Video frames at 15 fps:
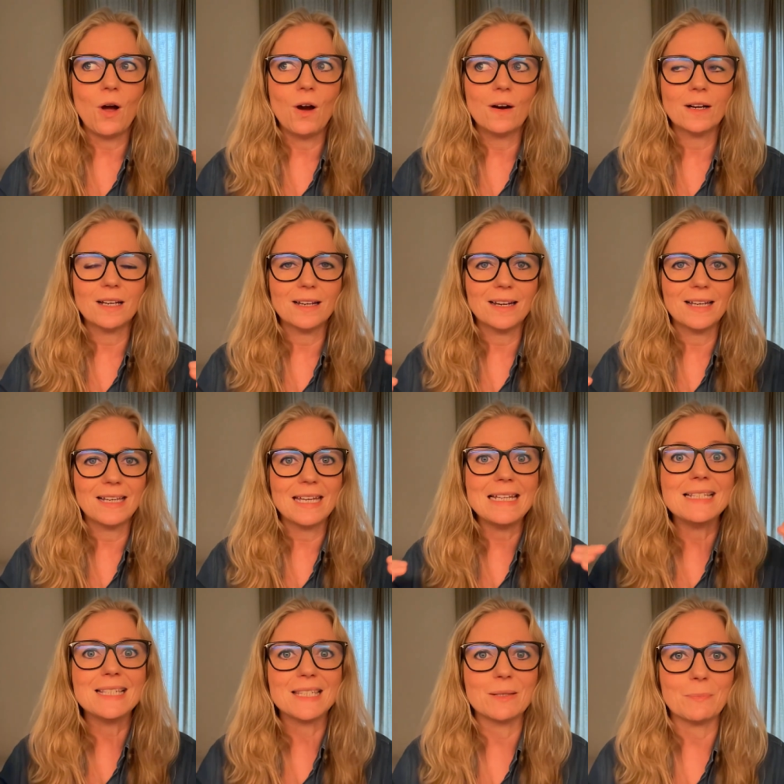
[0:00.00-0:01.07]
are kind of
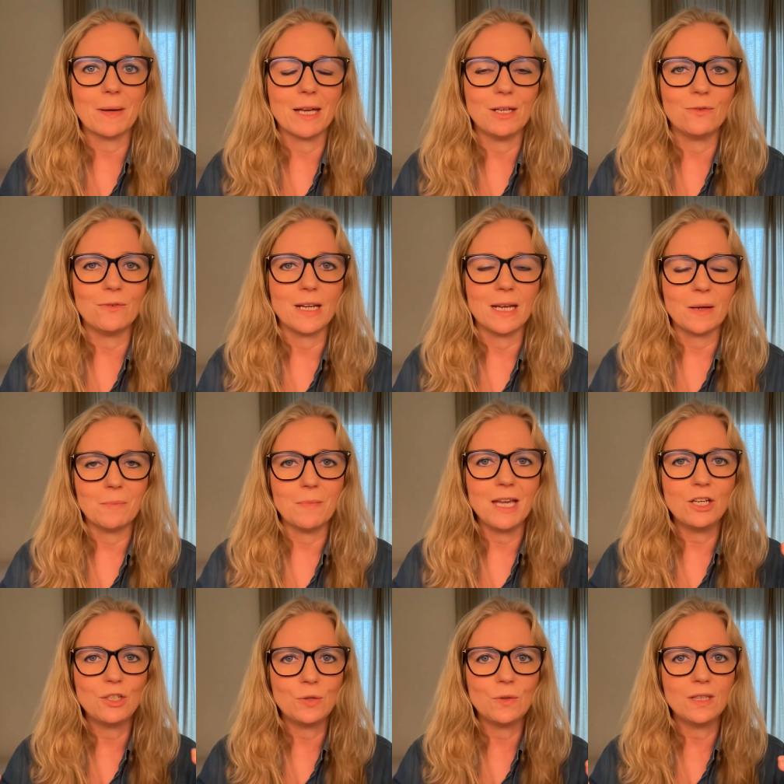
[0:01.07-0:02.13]
inspiring.
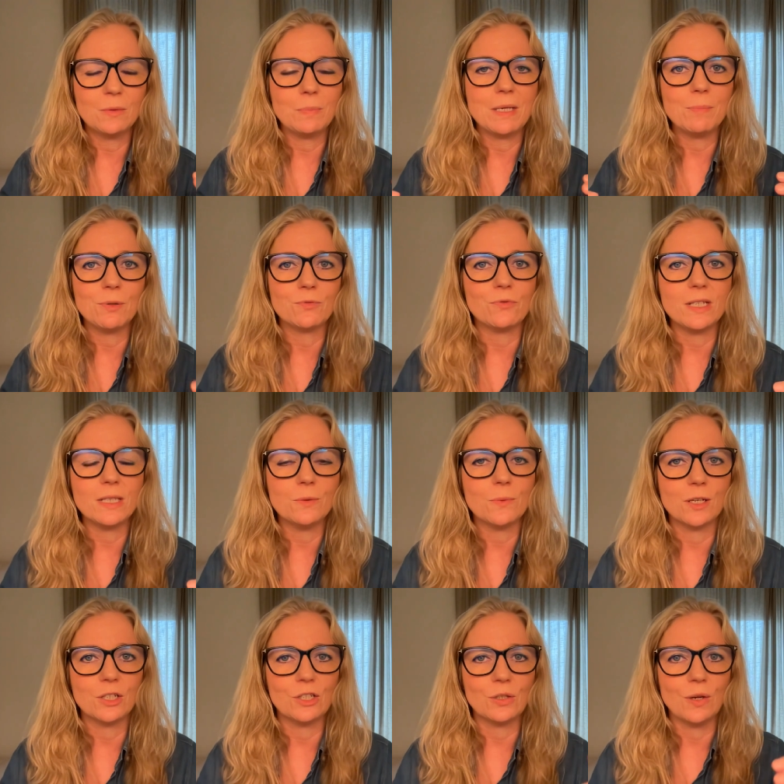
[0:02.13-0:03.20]
Make sure that people really
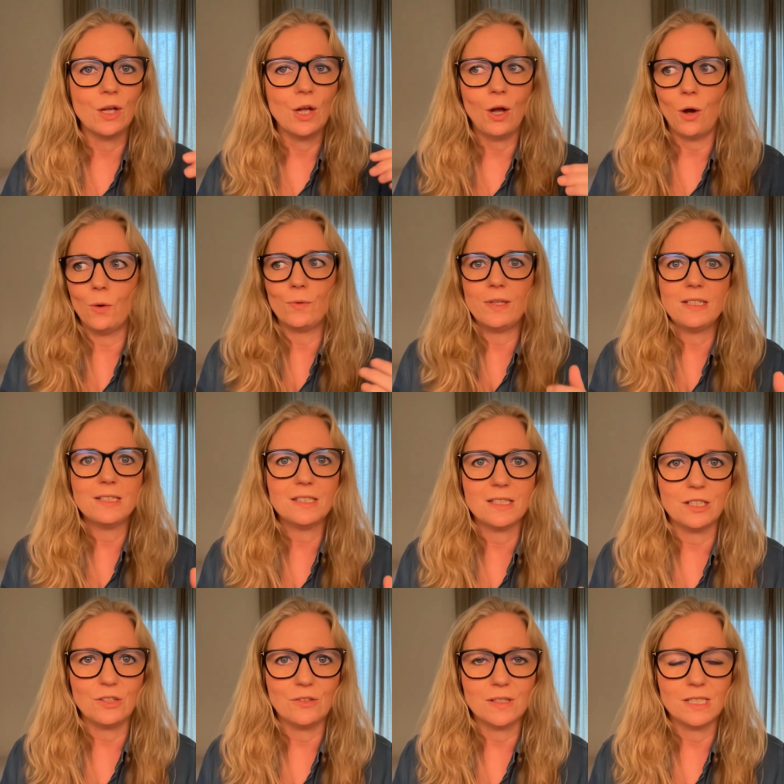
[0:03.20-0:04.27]
want to, oh, this
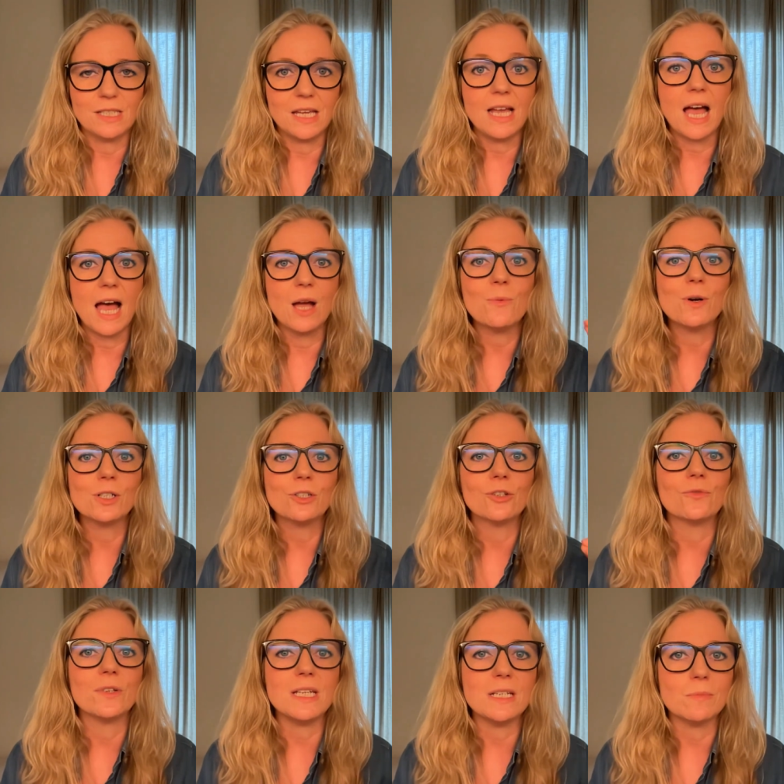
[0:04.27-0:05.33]
is interesting, I want
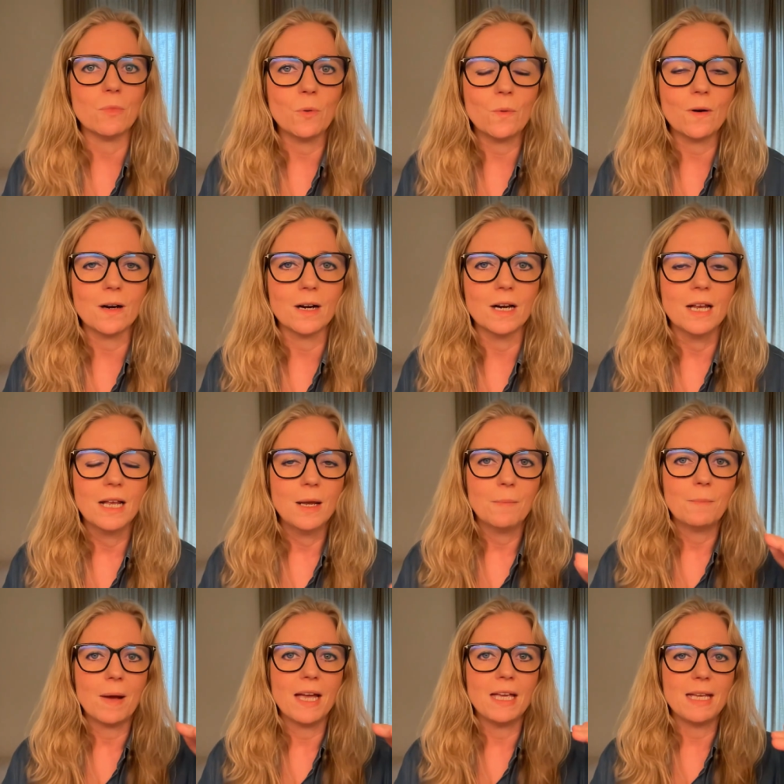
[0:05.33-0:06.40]
to read more.
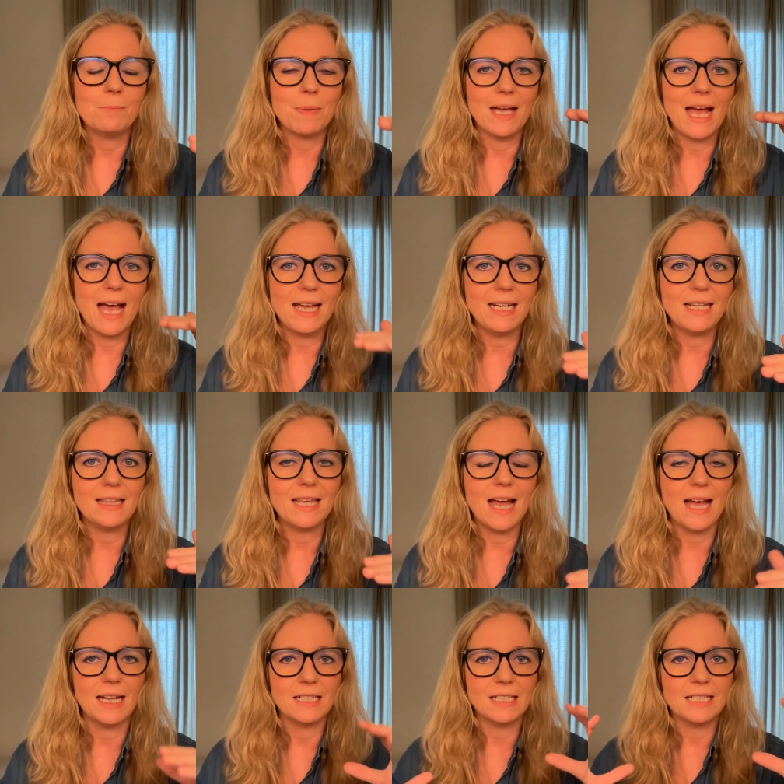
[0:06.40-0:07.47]
By adding
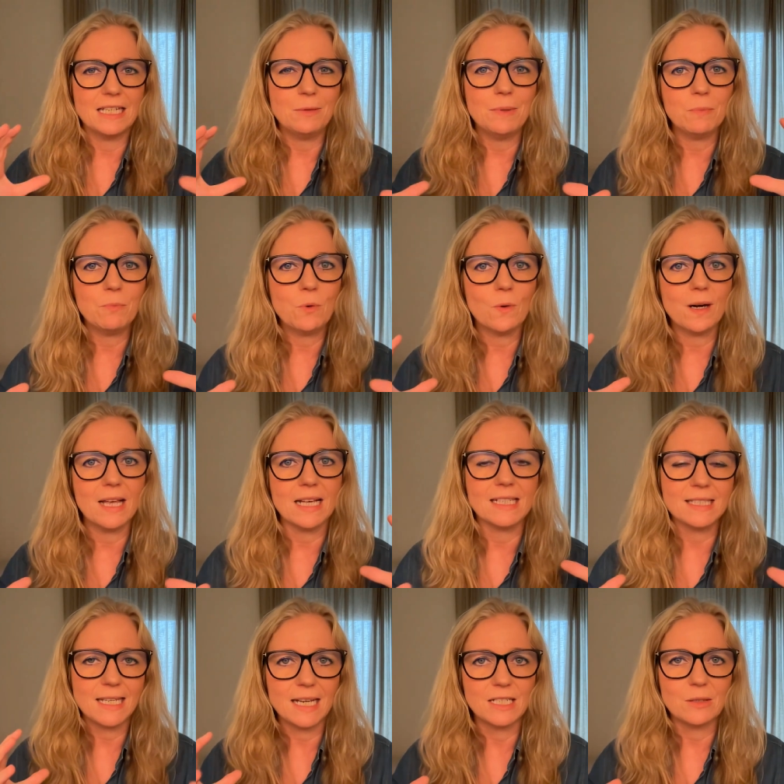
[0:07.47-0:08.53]
that, a little bit more
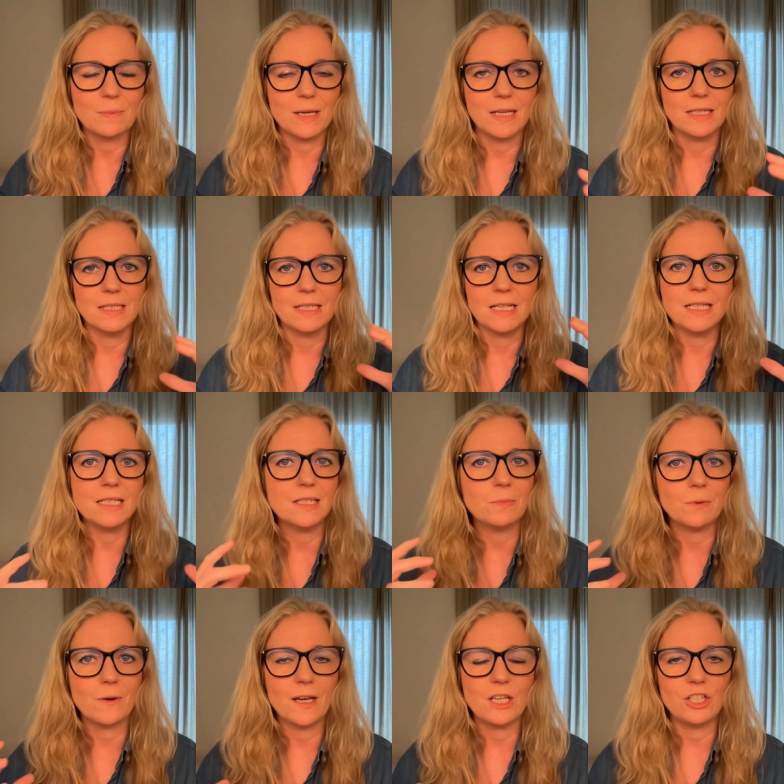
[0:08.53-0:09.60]
excitement,
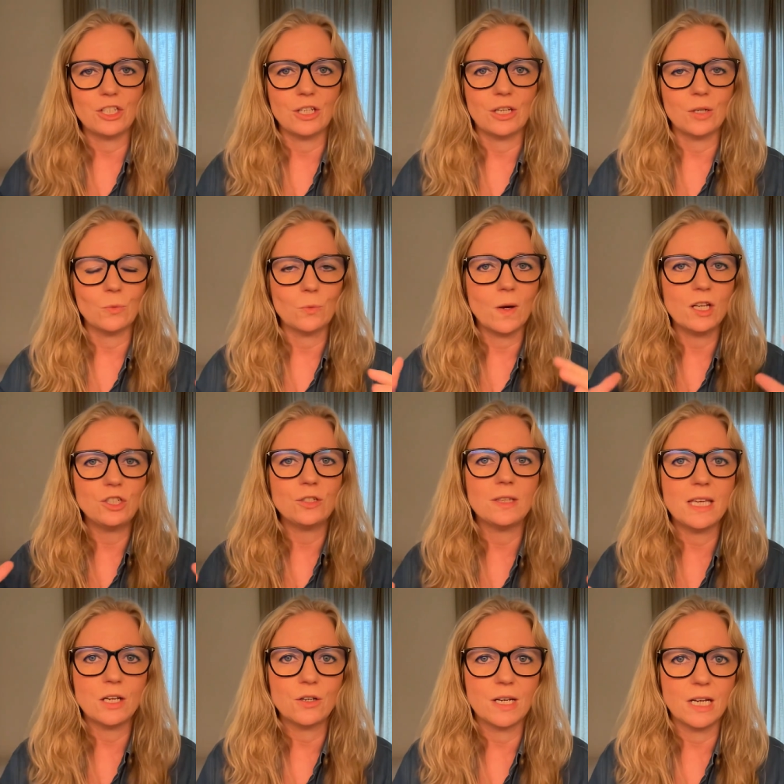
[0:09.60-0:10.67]
inspiration, why
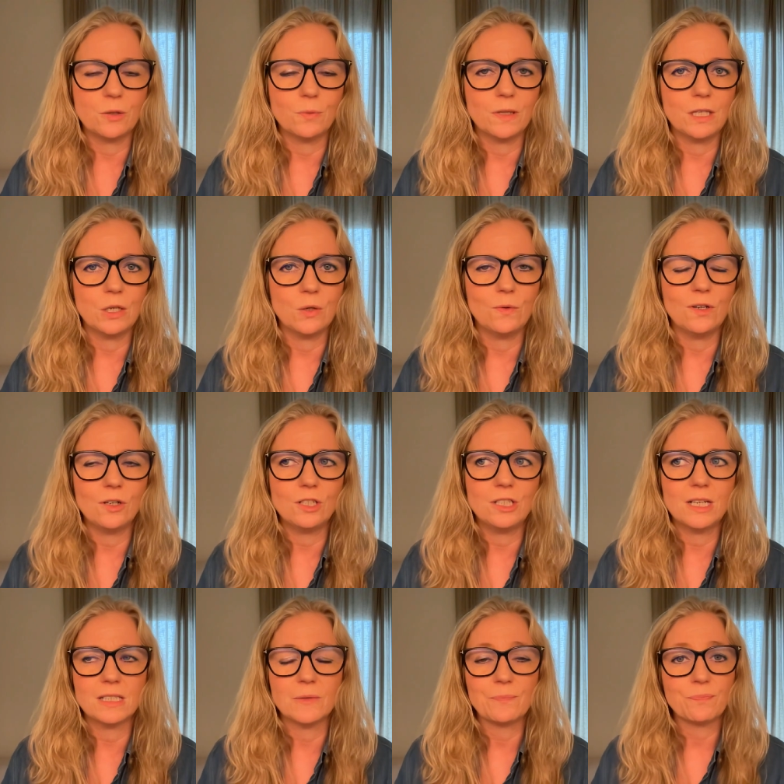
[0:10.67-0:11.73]
should they connect with you? Not
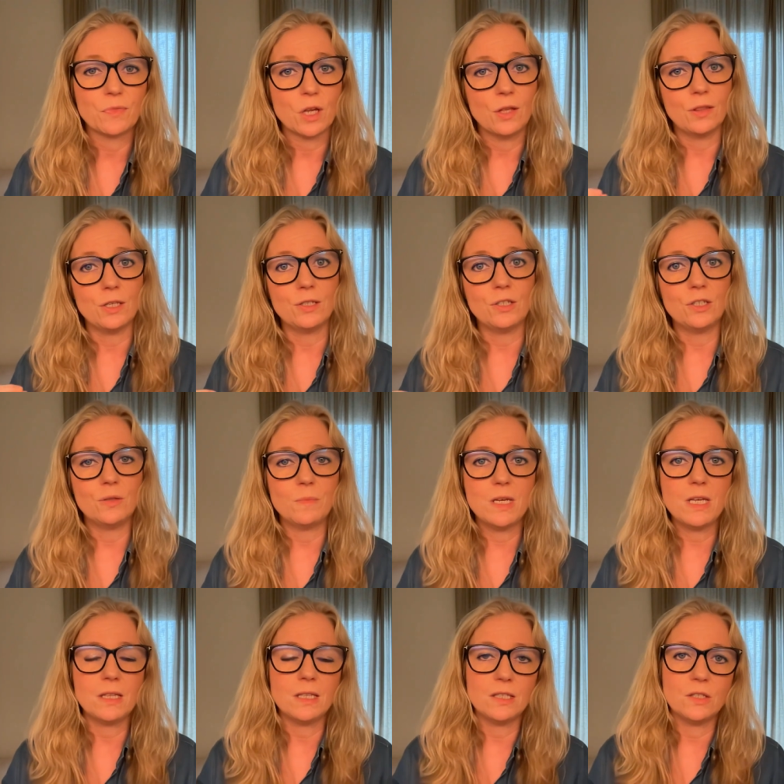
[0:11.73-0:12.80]
just, this is
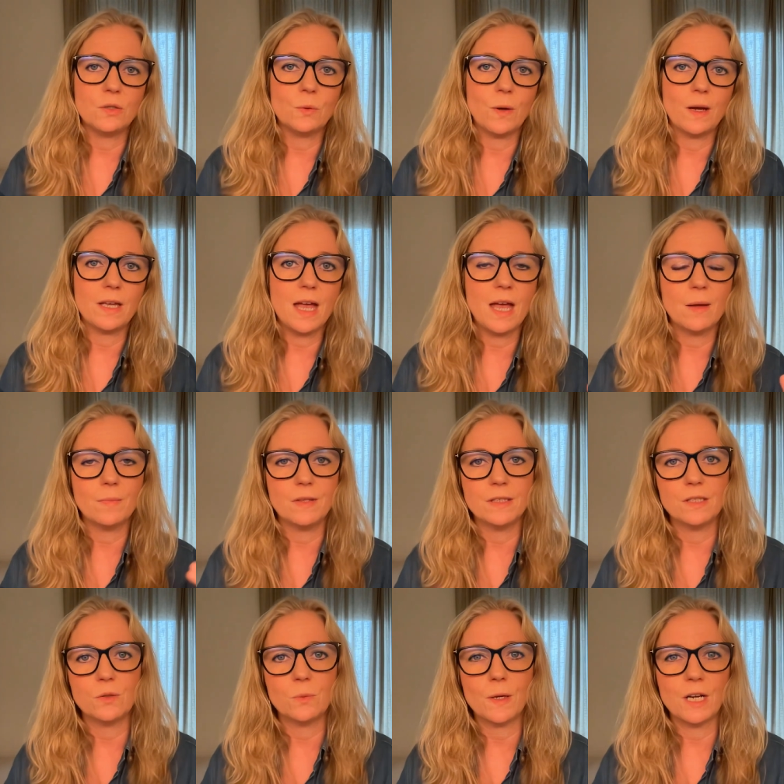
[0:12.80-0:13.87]
me, this is who I am,
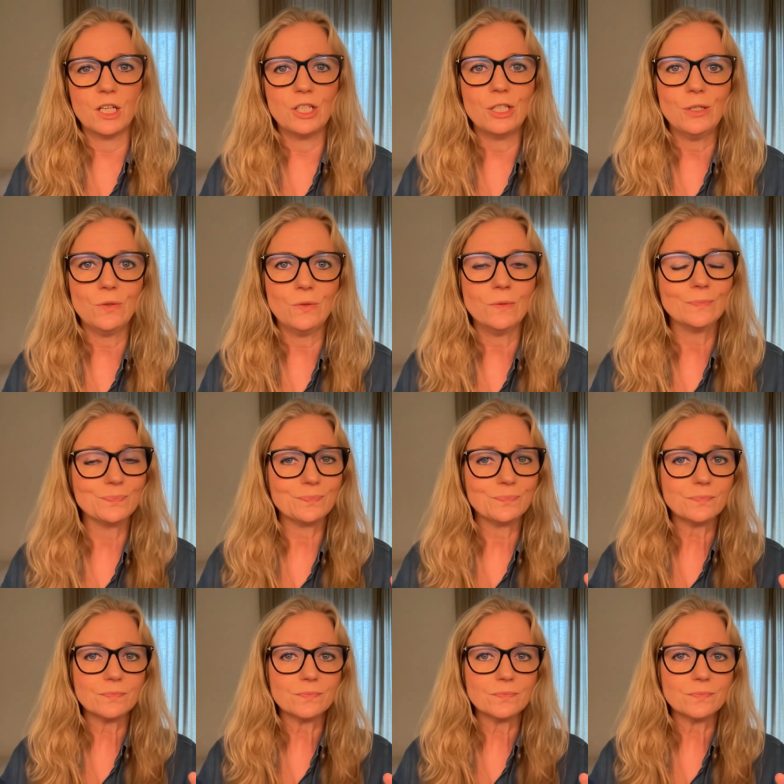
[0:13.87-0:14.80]
this is what I do.